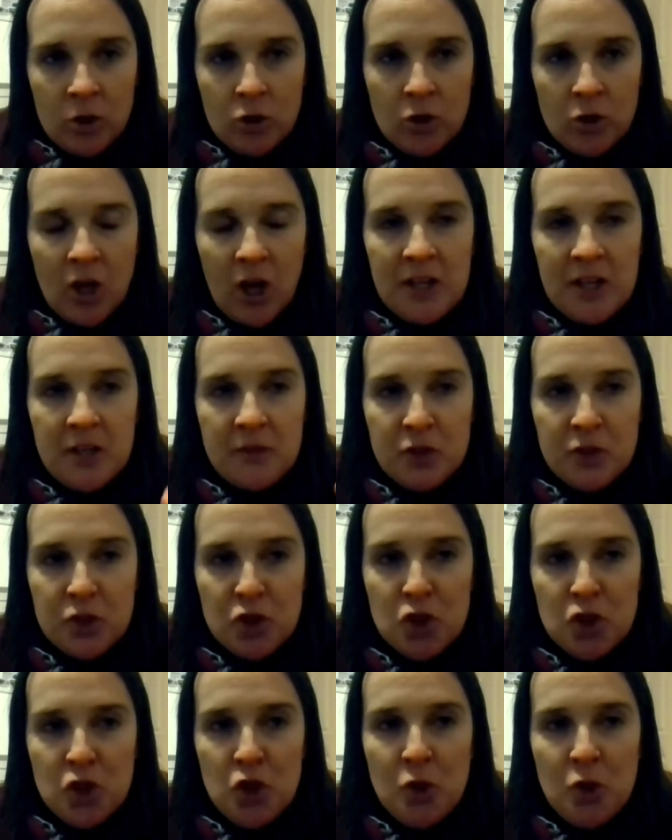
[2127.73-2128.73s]
you're kind of
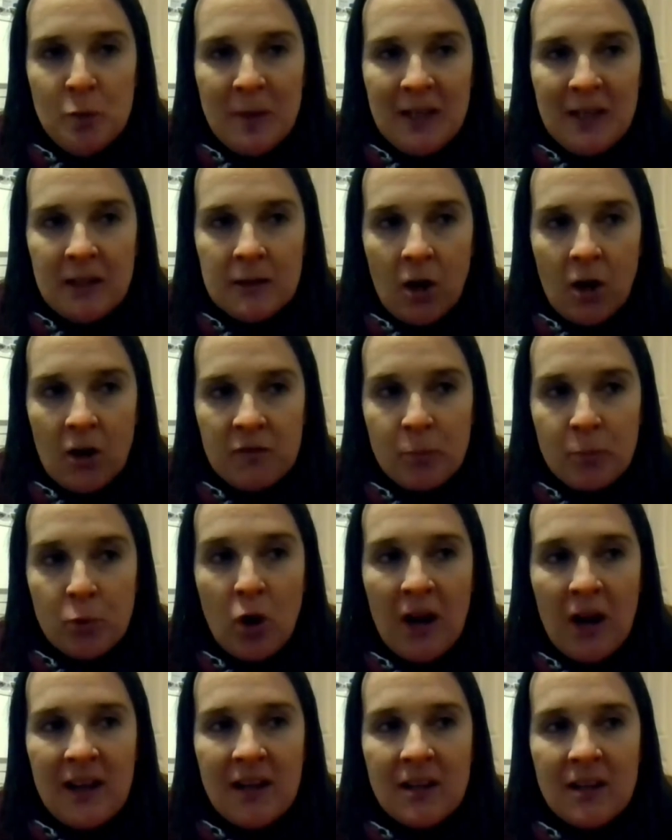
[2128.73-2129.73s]
assuming a lot of
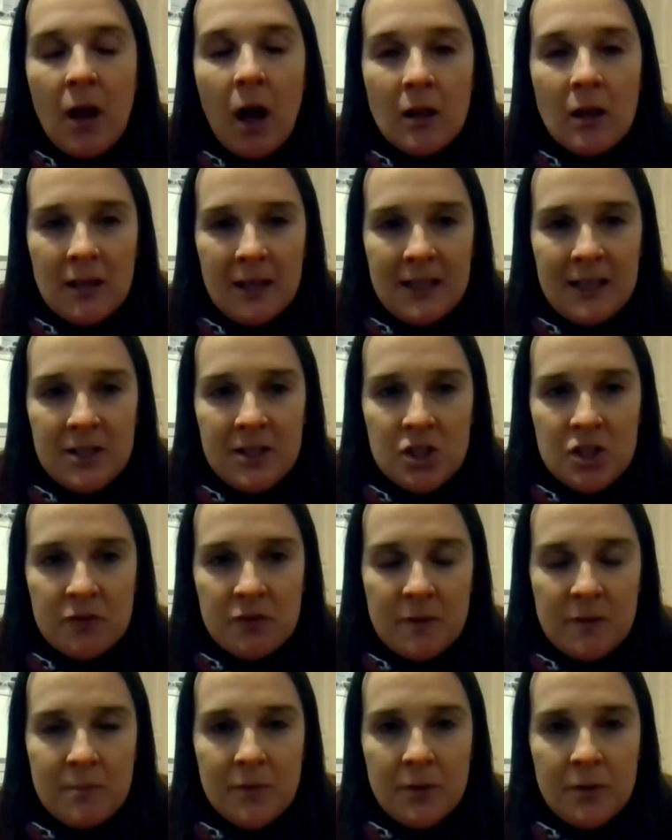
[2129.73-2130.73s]
prior knowledge
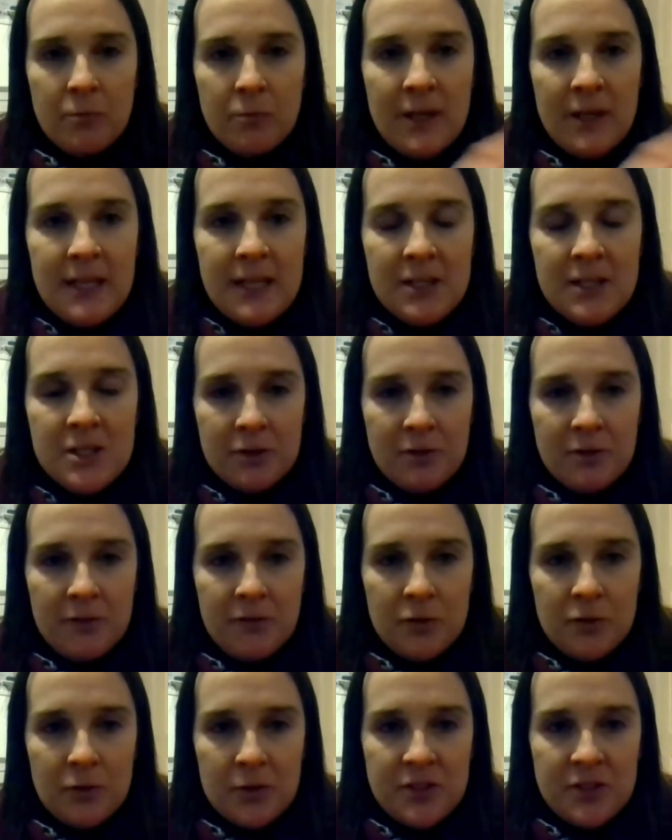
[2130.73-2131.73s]
from the reader
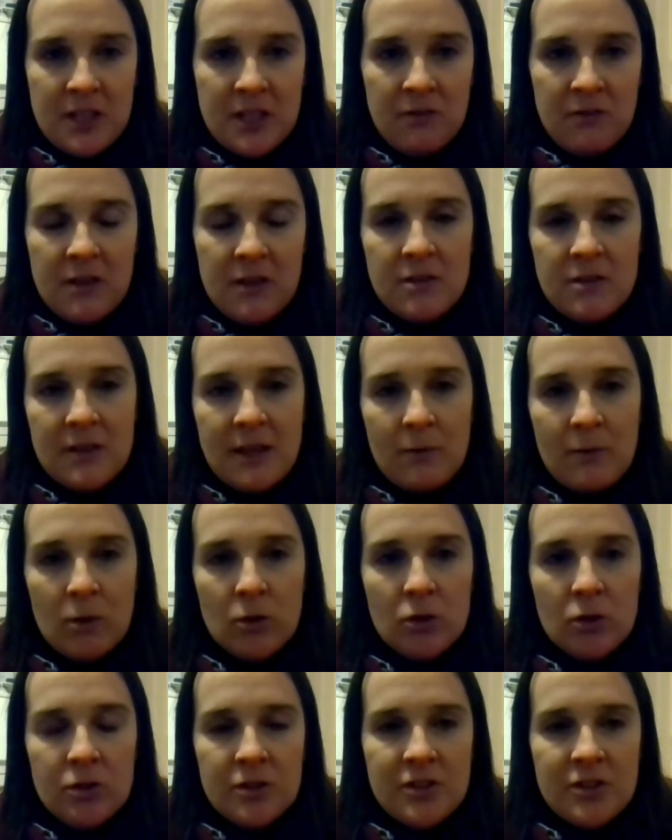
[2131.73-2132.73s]
of your CV that they
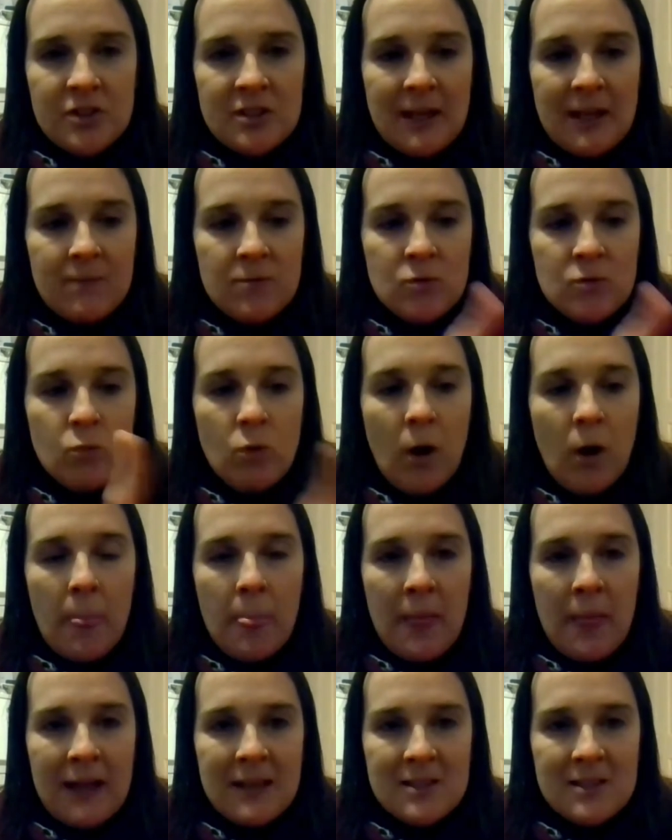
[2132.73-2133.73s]
will understand what
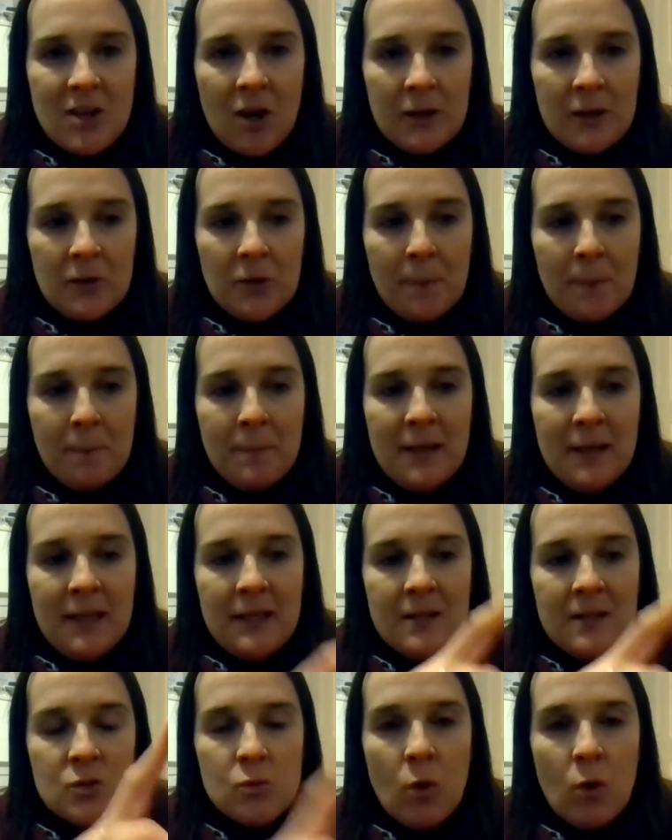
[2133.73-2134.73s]
that title
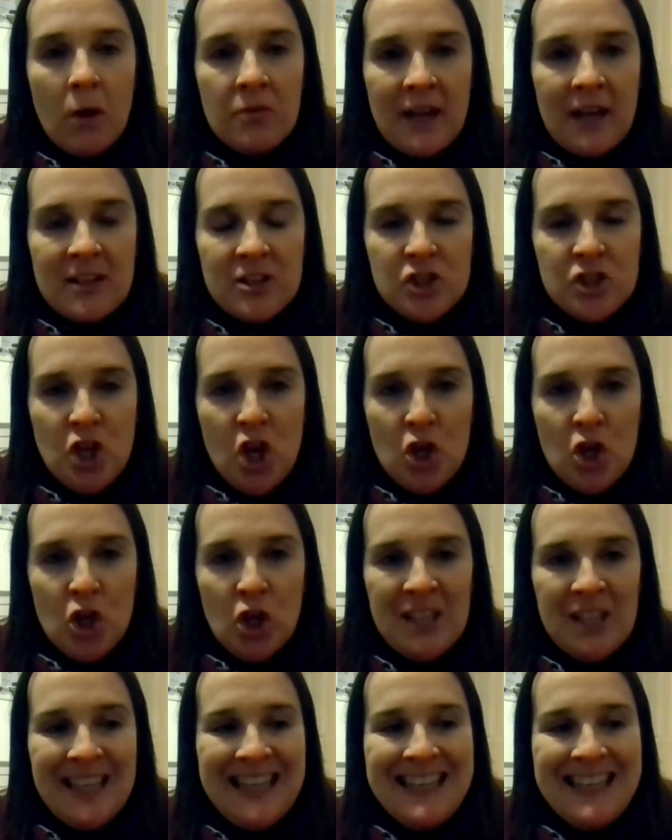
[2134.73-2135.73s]
means, what that
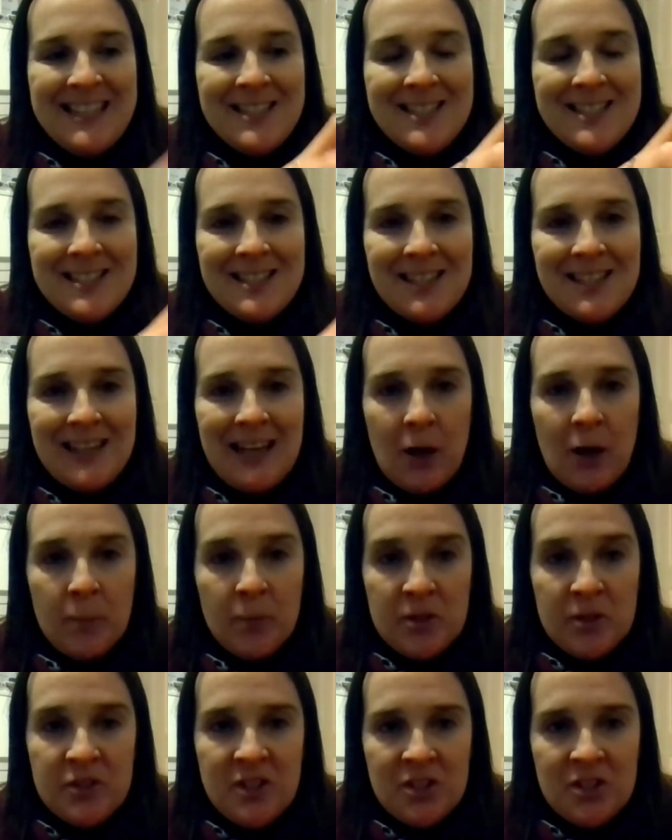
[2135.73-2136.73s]
journal is, and how
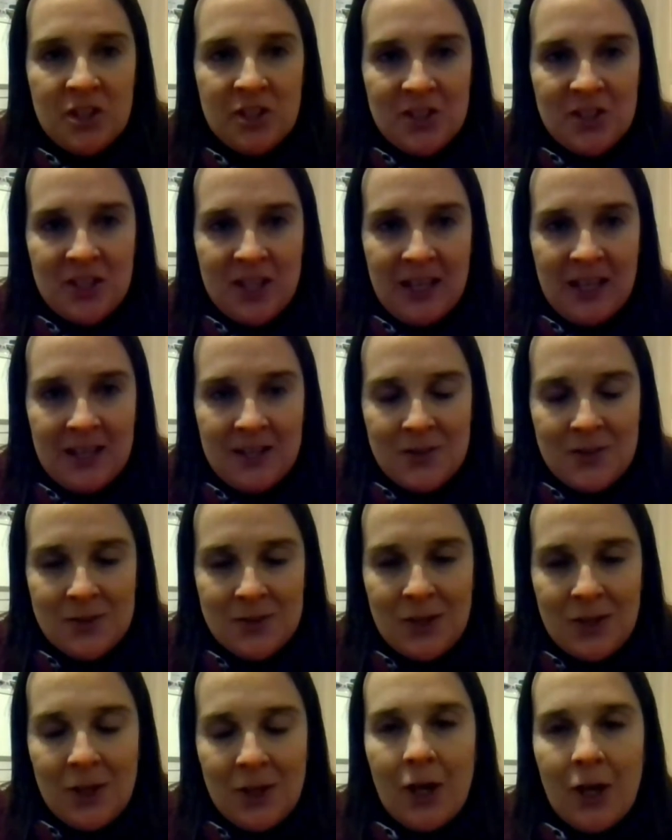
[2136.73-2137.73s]
prestigious it
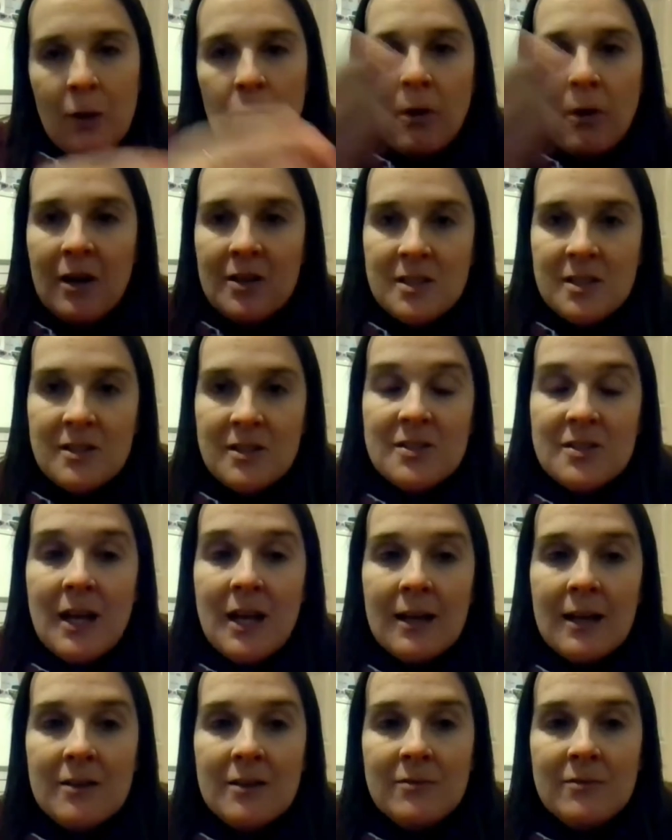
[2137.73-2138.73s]
is. Whereas in the
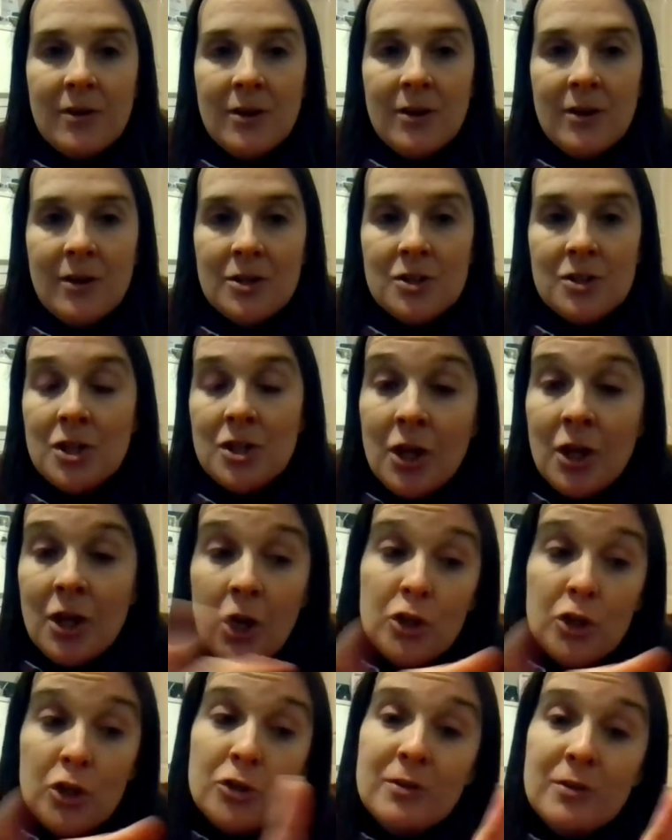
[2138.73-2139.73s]
second version,
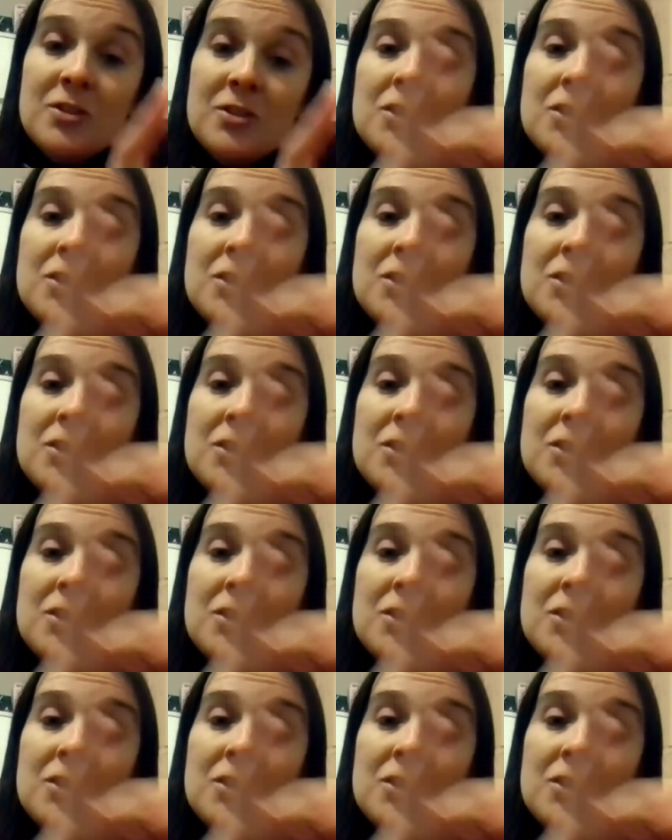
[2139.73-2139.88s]
you're